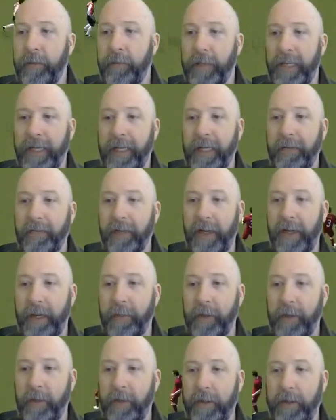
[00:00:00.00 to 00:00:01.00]
plenty of time,
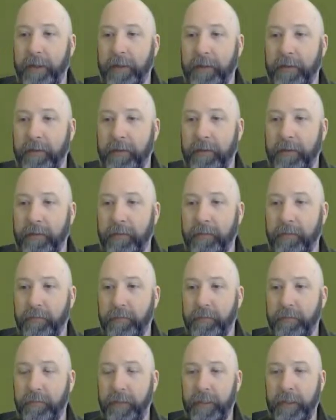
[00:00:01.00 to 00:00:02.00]
though, in this
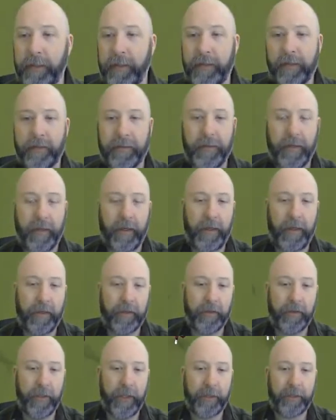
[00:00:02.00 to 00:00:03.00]

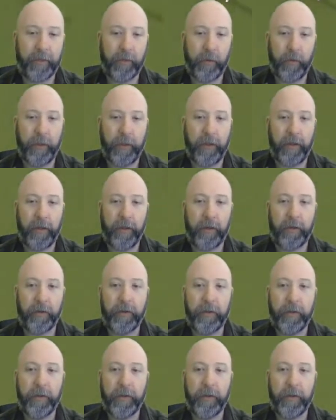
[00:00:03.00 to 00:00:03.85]
transfer window.